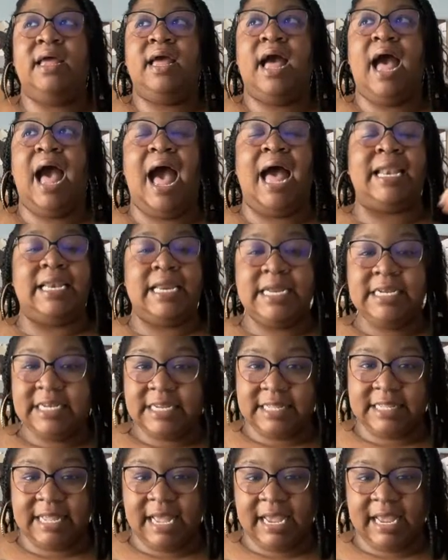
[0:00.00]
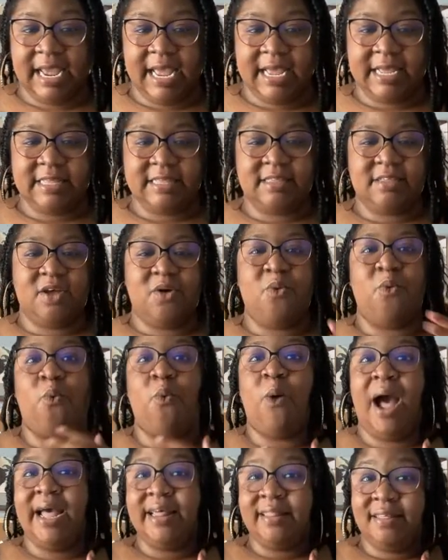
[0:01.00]
I need to say yes,
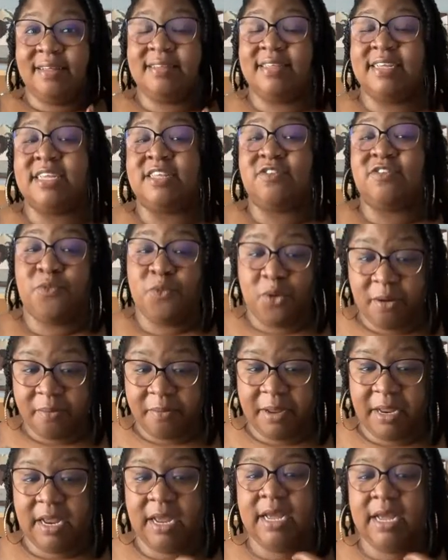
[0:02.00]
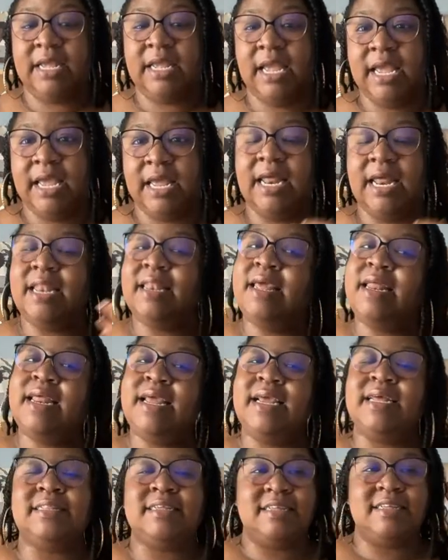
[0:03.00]
why this is for me again, and then
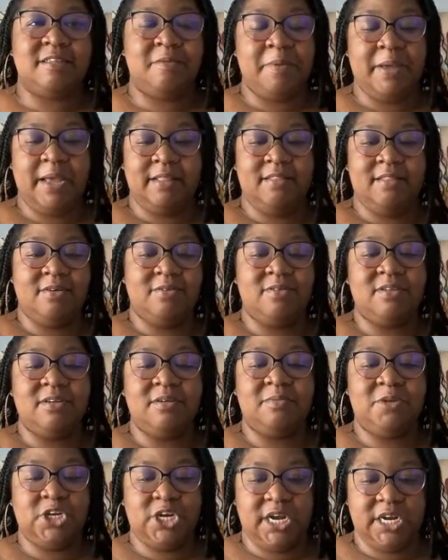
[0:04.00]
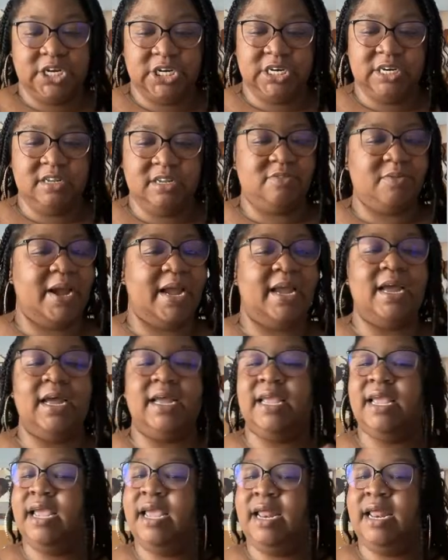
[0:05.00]
anticipate those objections, right?
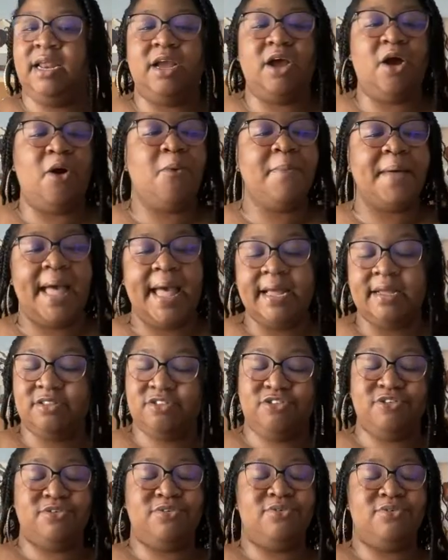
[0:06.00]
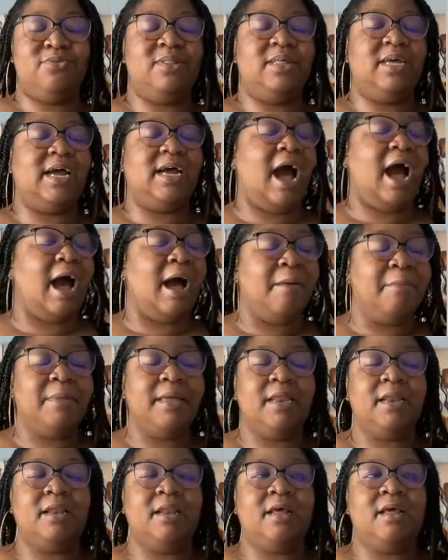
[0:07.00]
Again, go back to the
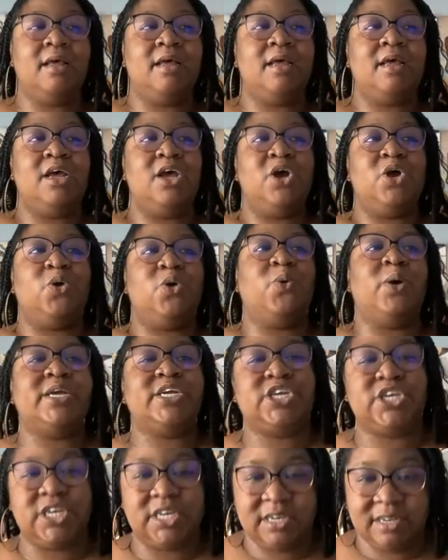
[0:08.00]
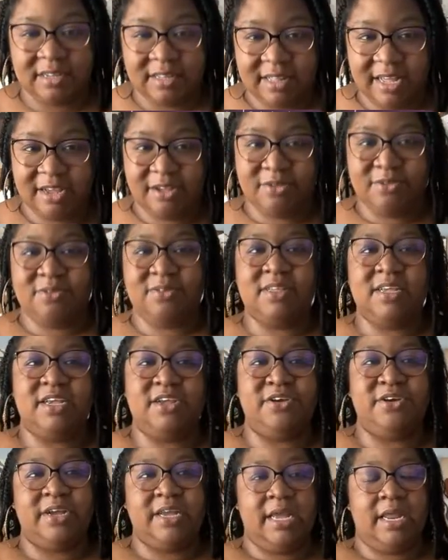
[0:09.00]
common questions that you see
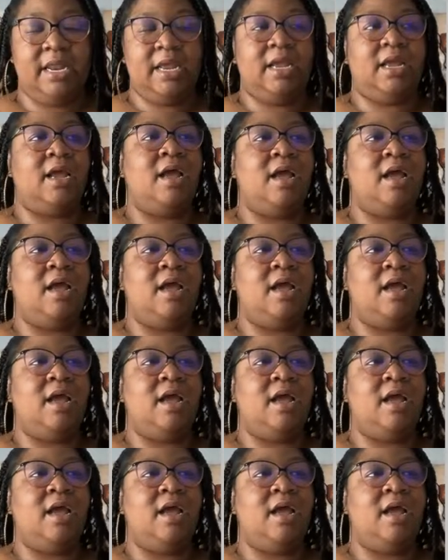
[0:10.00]
you're getting.